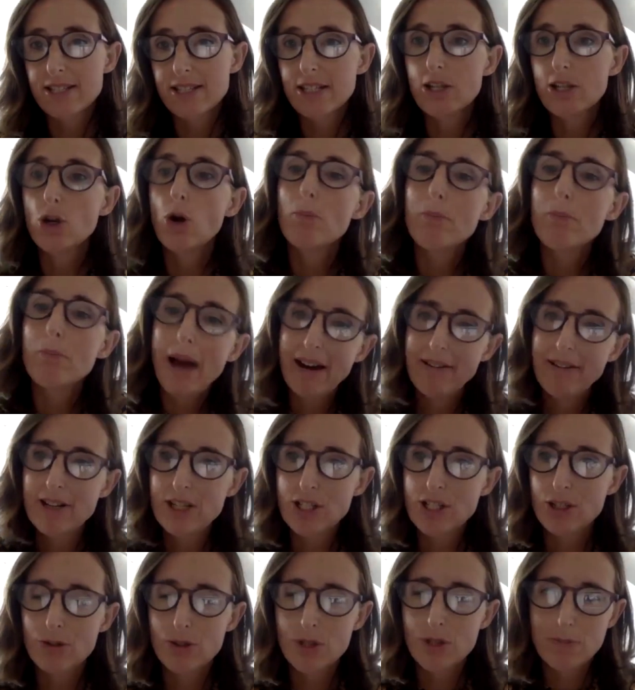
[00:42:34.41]
and you're married
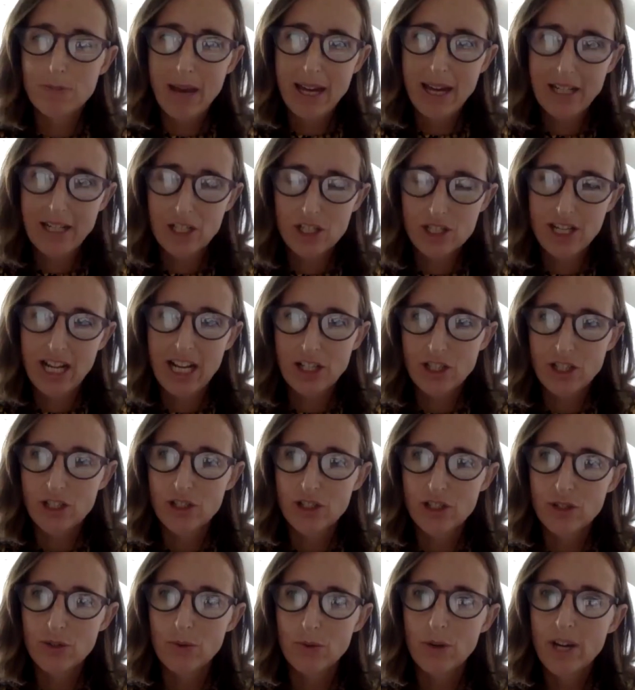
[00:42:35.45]
to a Spanish
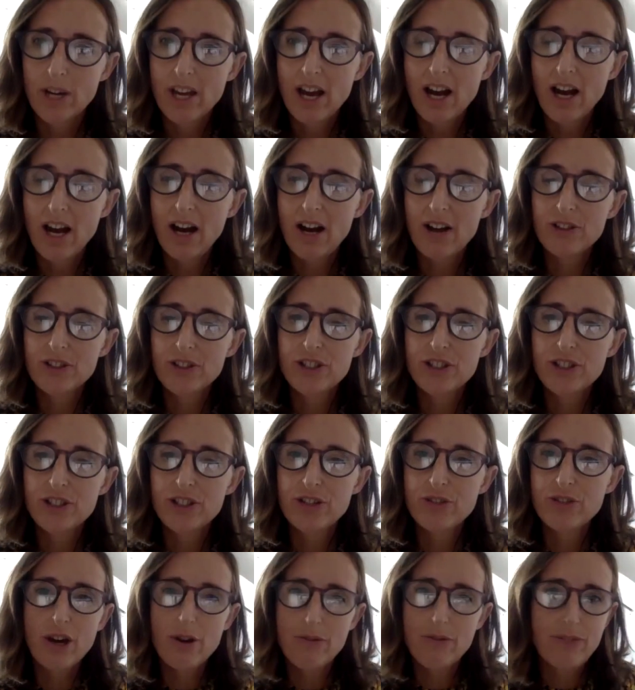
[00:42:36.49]
national, do you
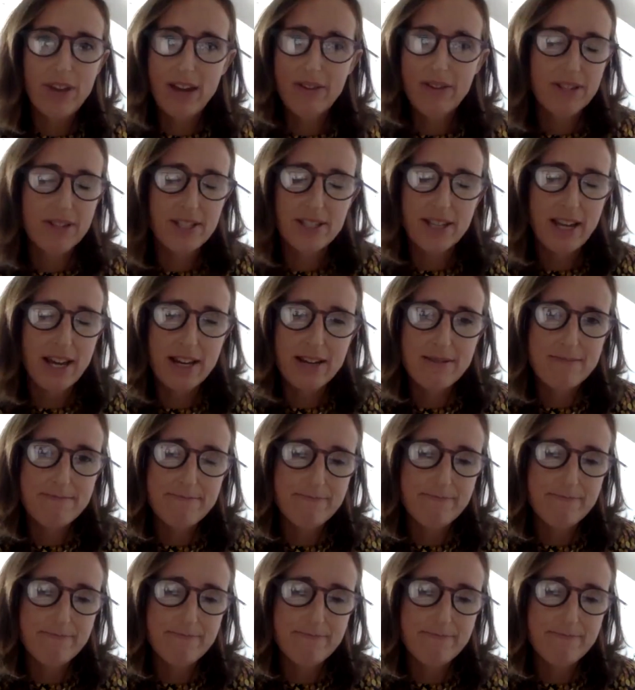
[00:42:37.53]
know if they're the same?